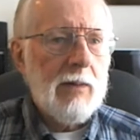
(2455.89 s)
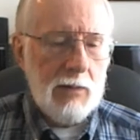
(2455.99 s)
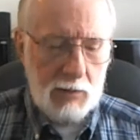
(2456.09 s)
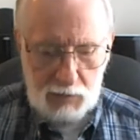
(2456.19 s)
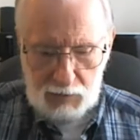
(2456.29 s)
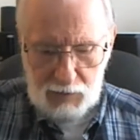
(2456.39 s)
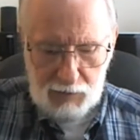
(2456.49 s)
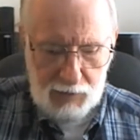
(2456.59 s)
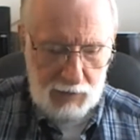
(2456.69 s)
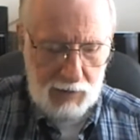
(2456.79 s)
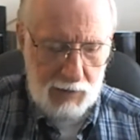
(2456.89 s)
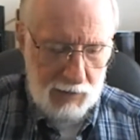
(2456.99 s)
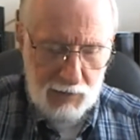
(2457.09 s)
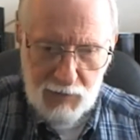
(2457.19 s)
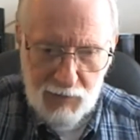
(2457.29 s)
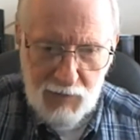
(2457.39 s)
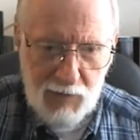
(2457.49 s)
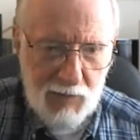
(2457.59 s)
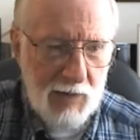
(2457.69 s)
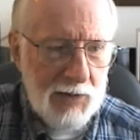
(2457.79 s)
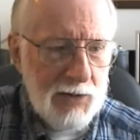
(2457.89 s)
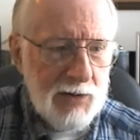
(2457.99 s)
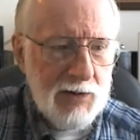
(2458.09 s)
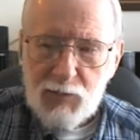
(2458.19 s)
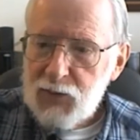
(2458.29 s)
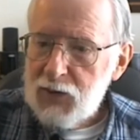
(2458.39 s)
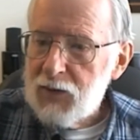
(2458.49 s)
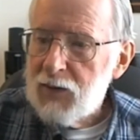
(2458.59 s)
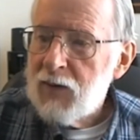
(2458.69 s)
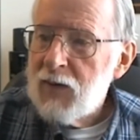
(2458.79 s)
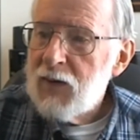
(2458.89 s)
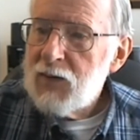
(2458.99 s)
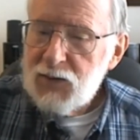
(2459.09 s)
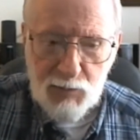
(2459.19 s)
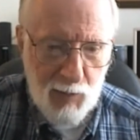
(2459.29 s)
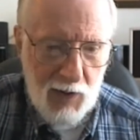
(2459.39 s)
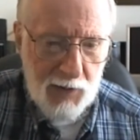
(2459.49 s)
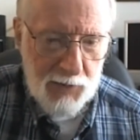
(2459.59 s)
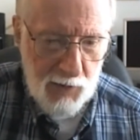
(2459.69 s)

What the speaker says: All right, that's just something to ponder.